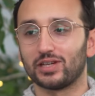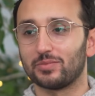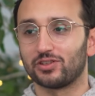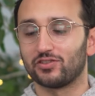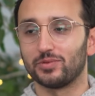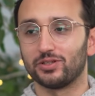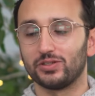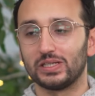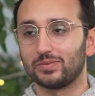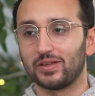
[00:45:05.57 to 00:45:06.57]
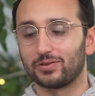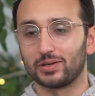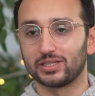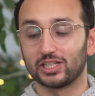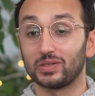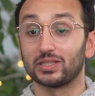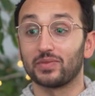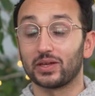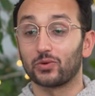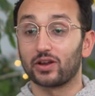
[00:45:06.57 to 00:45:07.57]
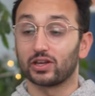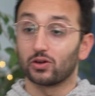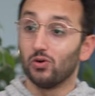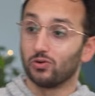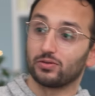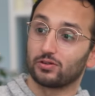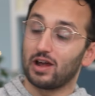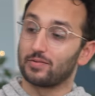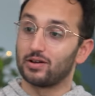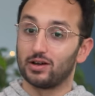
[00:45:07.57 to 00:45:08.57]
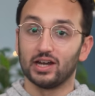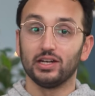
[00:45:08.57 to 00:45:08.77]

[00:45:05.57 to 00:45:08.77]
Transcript: or James Hoffman or Julie Smith or anyone tells me something where I think, oh, crap,